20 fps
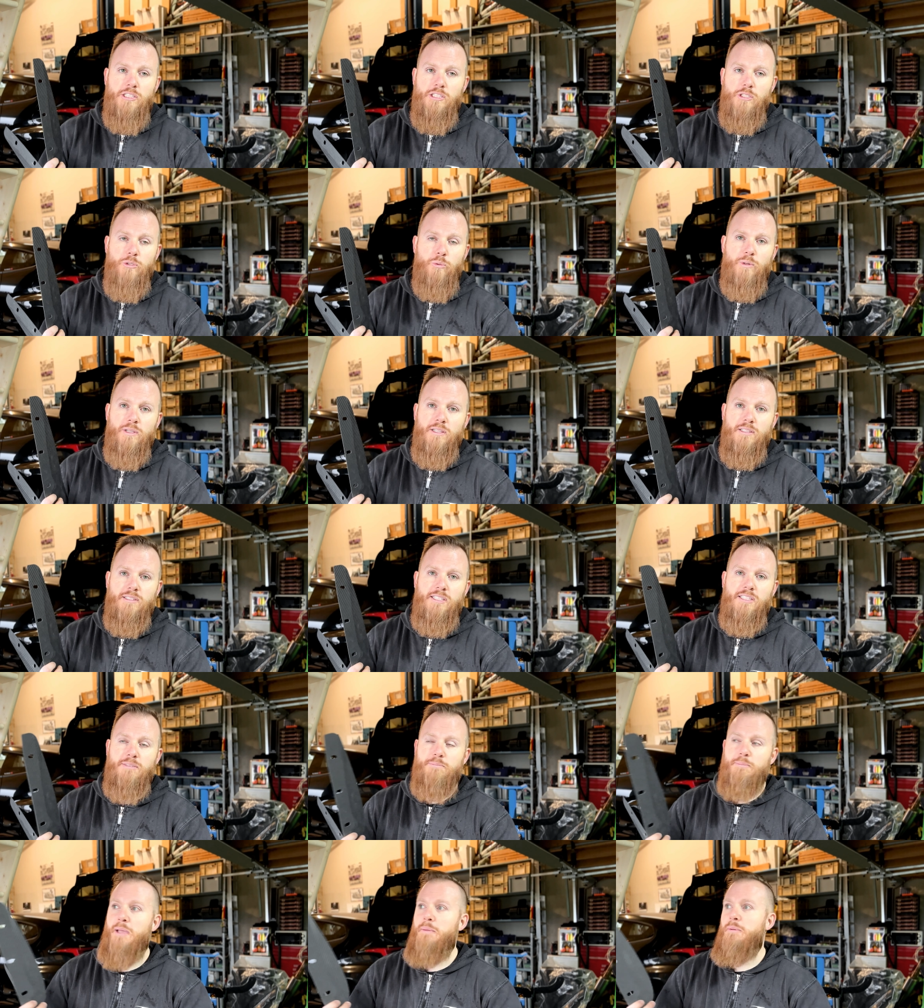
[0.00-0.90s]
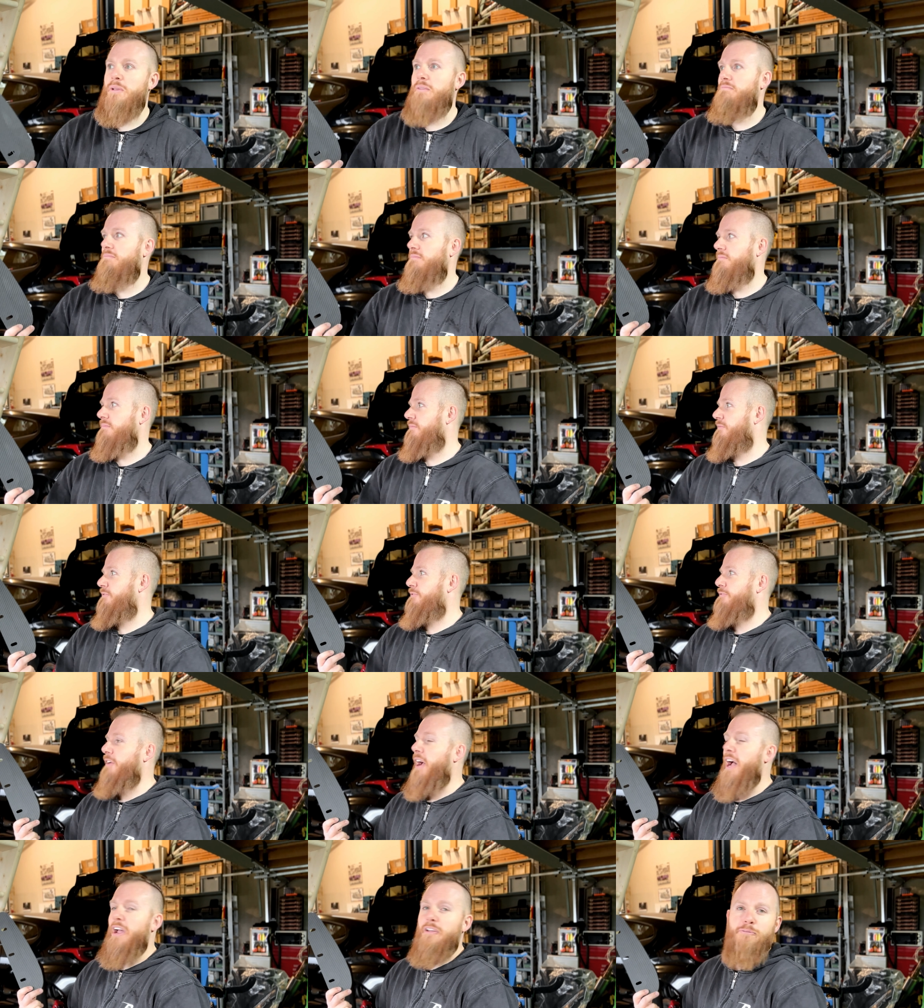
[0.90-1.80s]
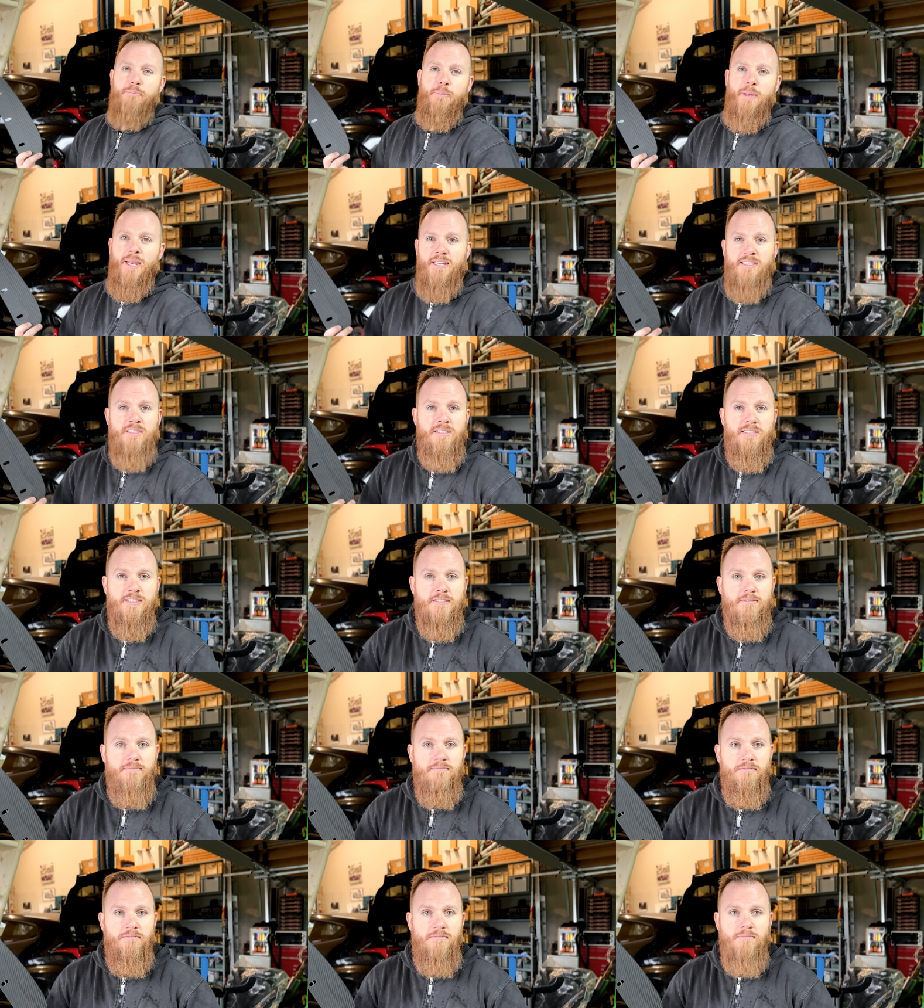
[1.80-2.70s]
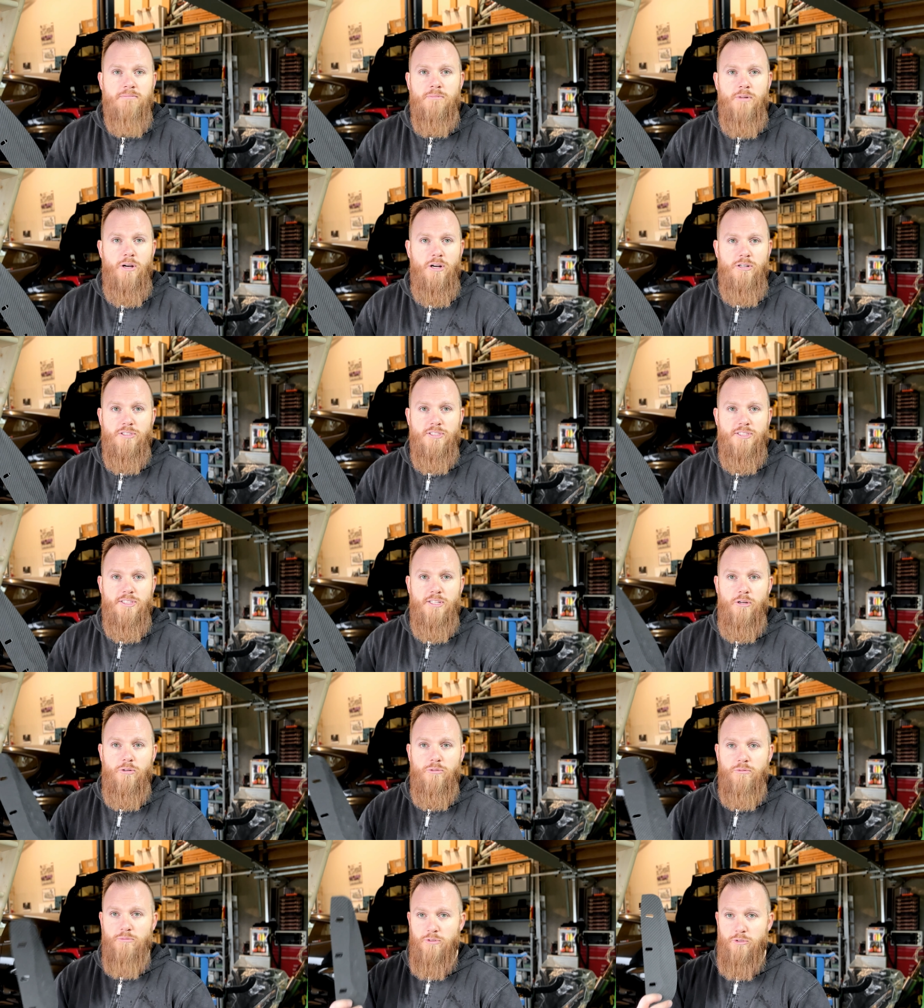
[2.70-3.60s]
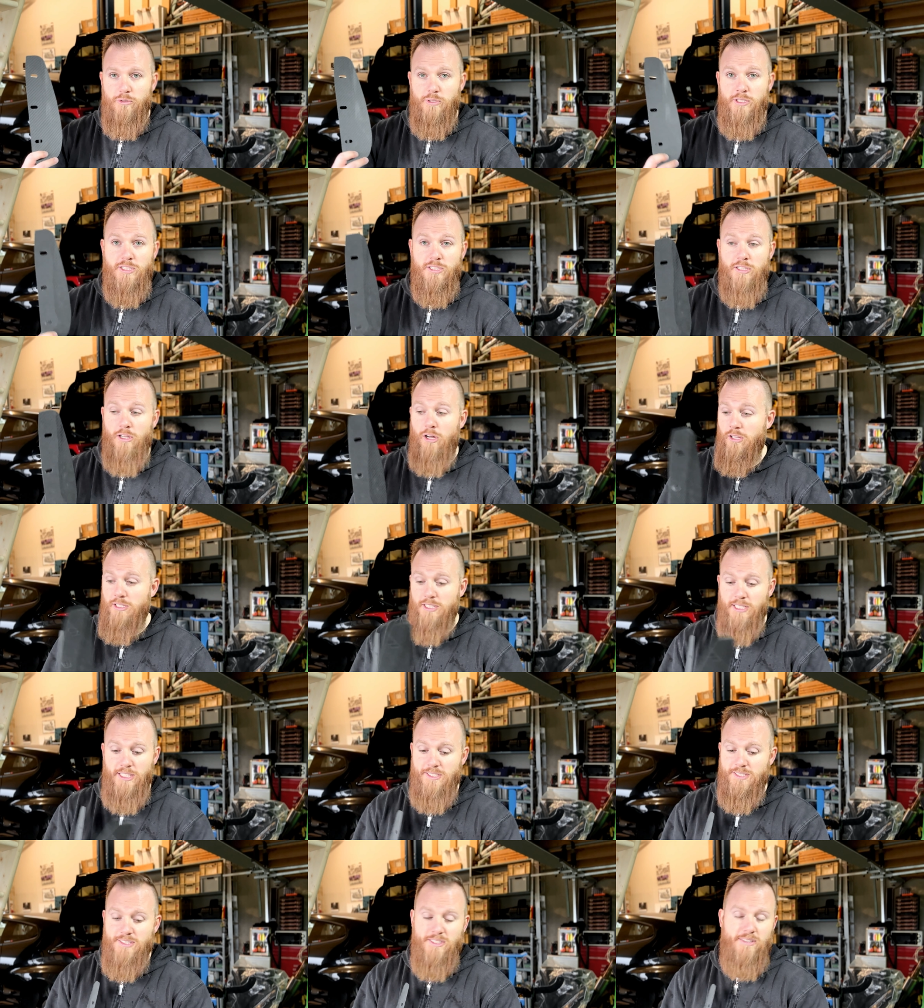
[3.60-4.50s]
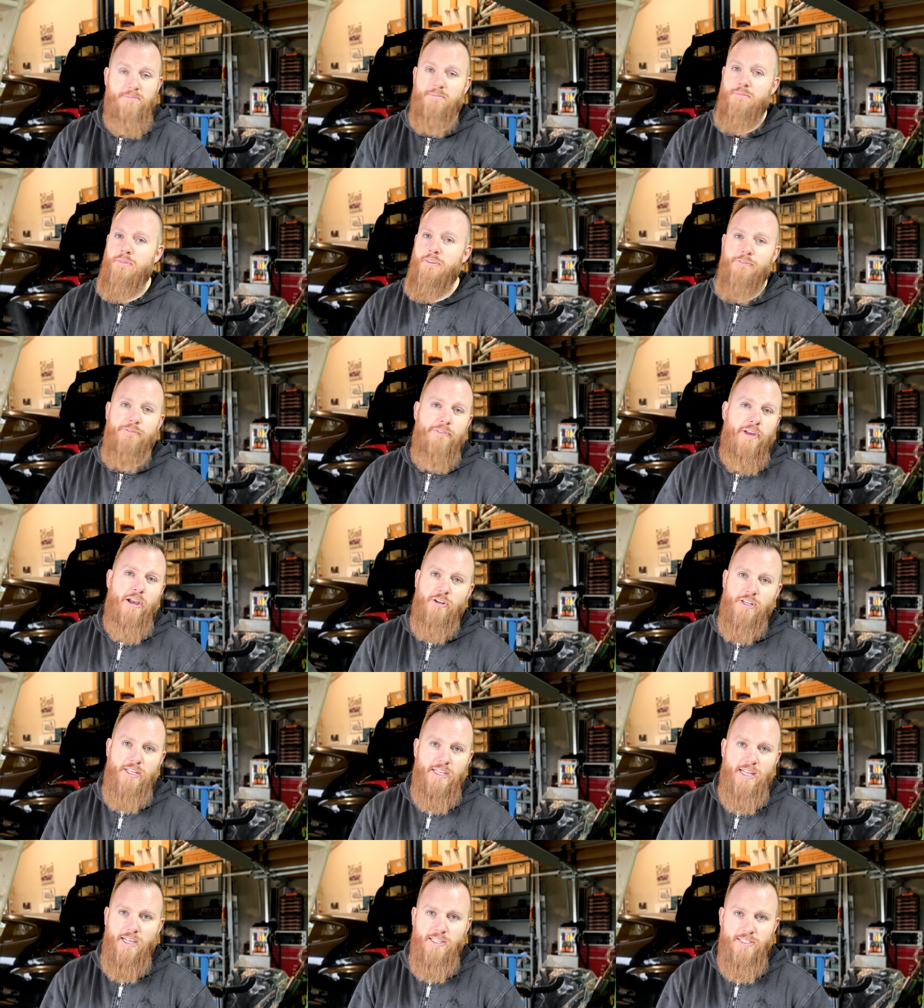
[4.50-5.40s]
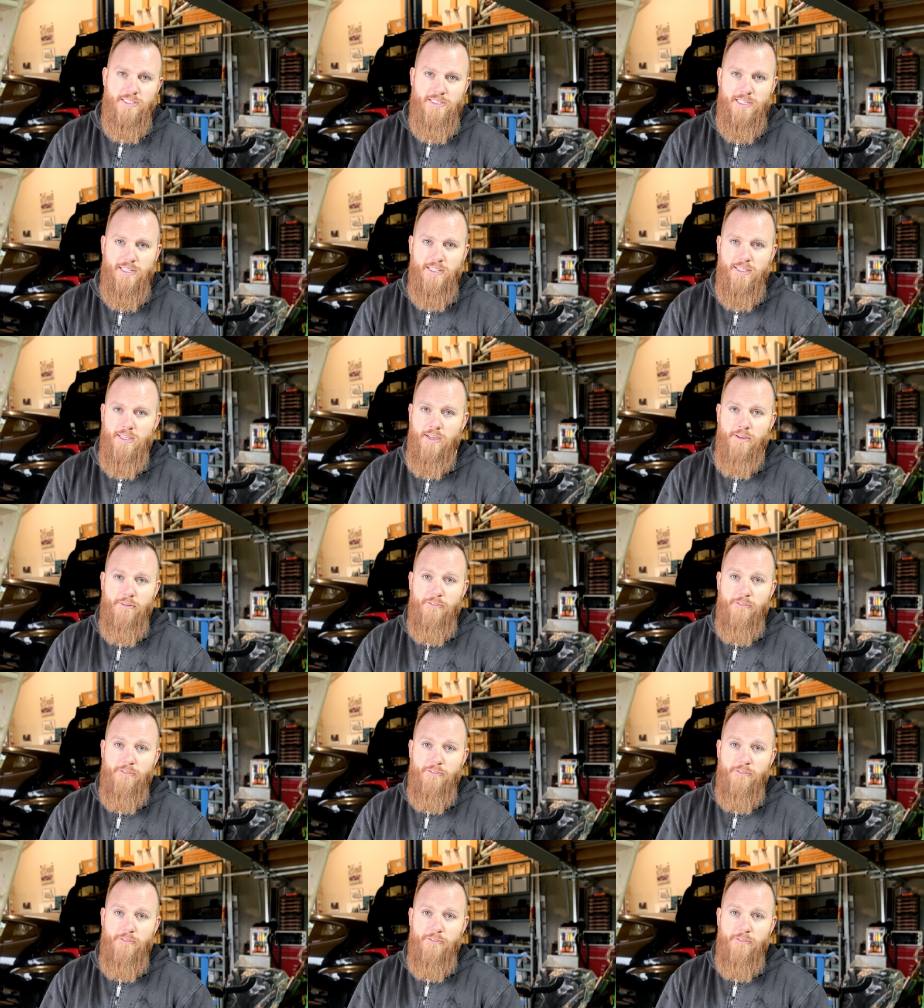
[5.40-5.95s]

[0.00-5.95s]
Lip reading: you will need maybe 5 minutes or so to install these very nicely.